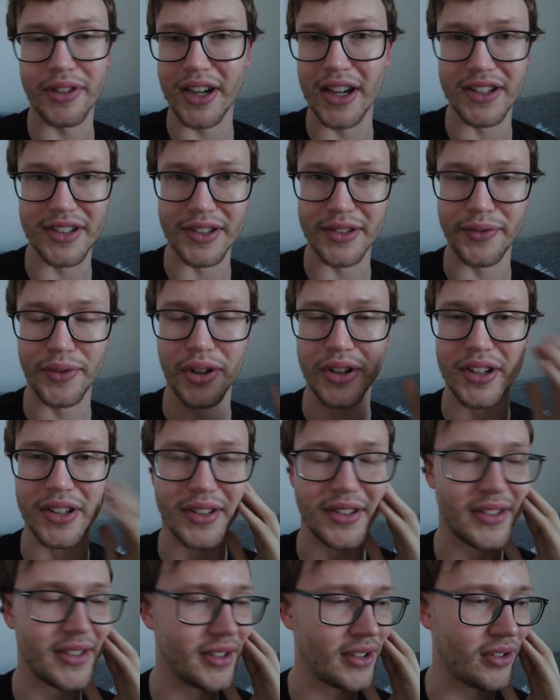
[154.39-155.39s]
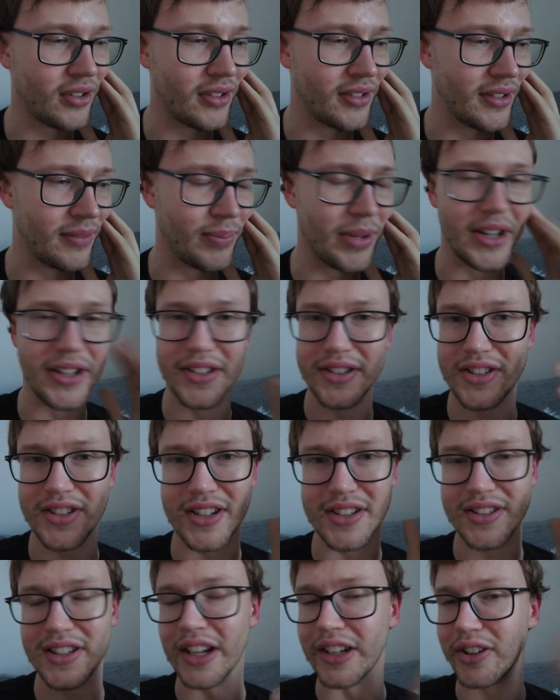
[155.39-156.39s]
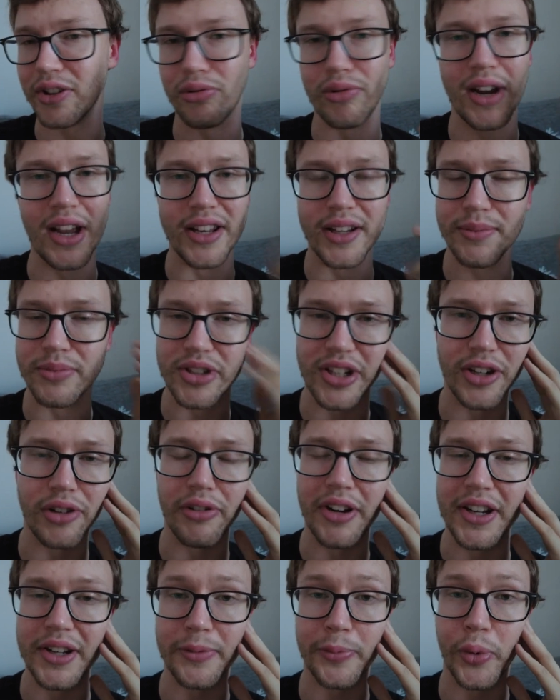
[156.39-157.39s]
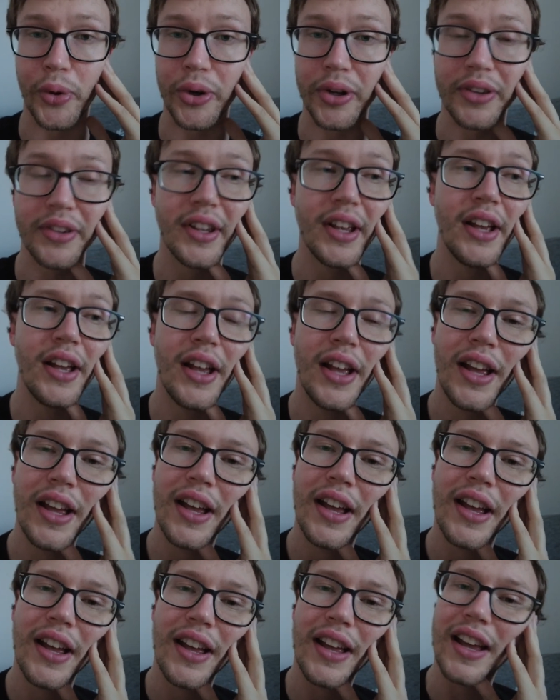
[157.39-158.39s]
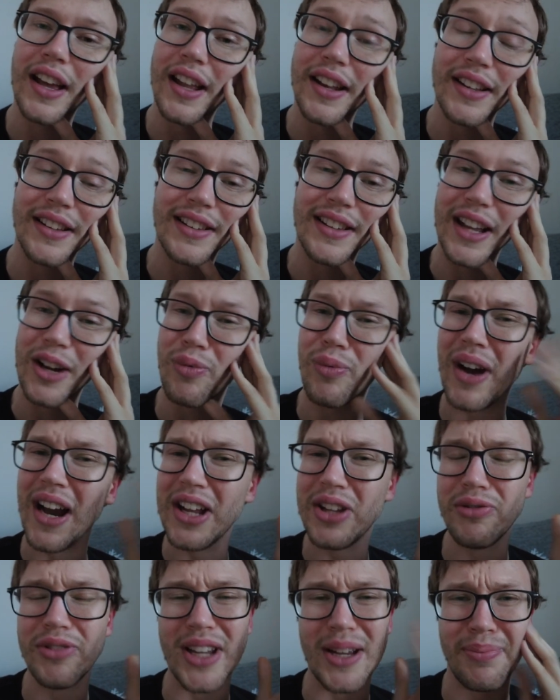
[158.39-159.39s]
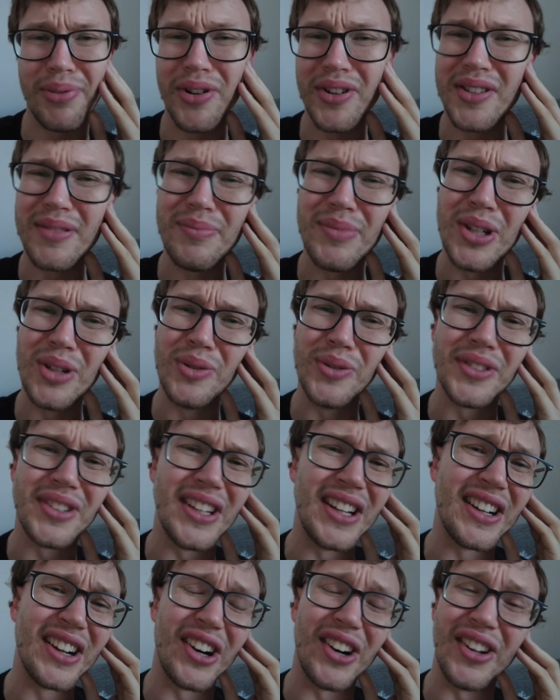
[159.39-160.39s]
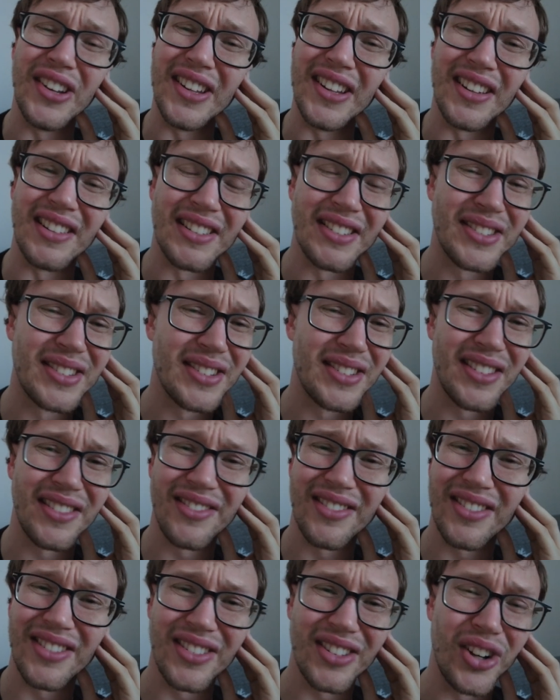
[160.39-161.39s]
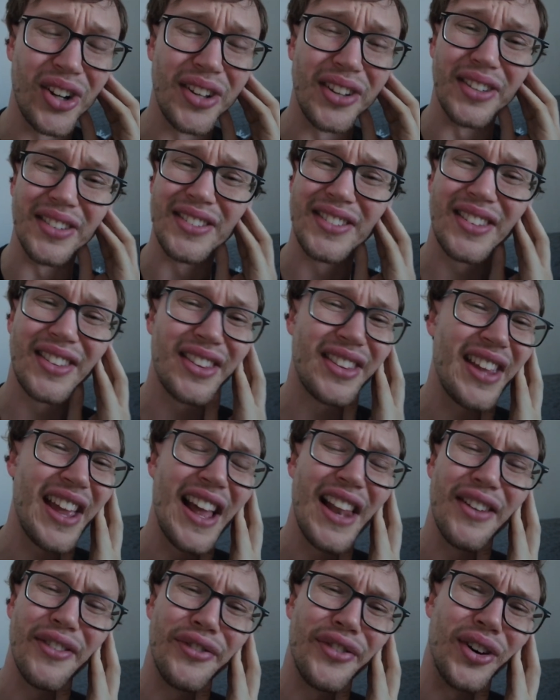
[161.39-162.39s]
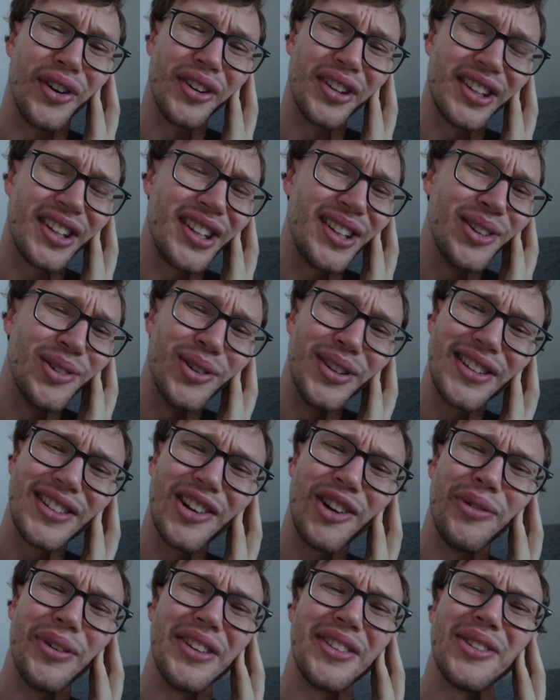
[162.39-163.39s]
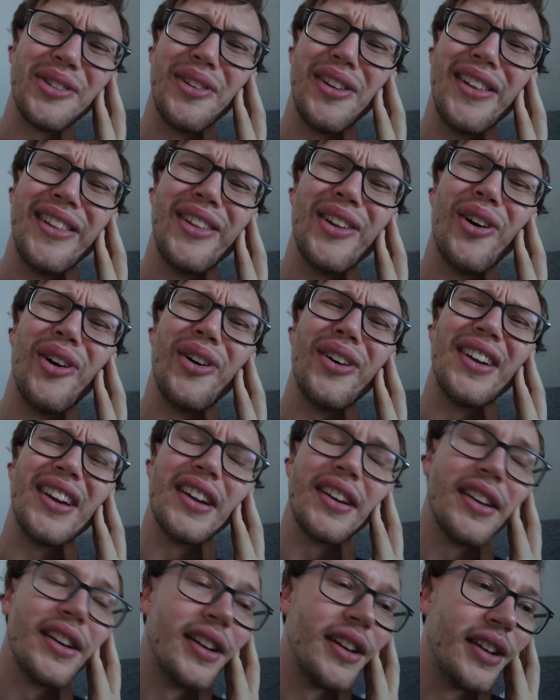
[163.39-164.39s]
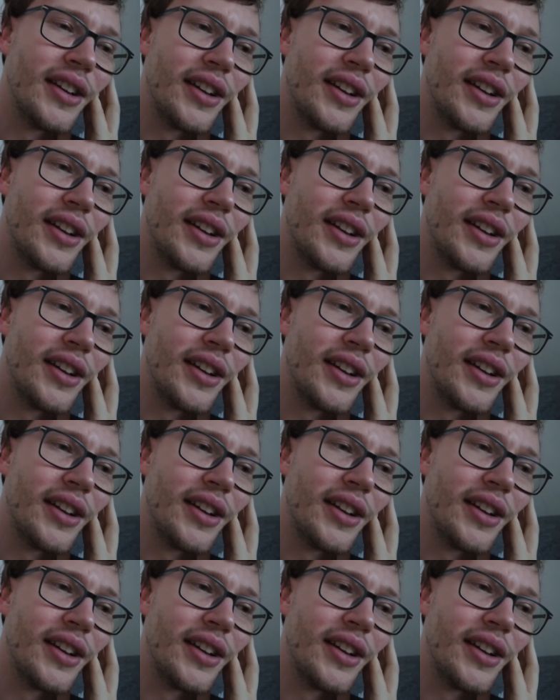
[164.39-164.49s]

Okay, I just thought it's, but it's just like the random generated voice, and it's like, why do they put music on this on this telephone queue? It's always so annoying.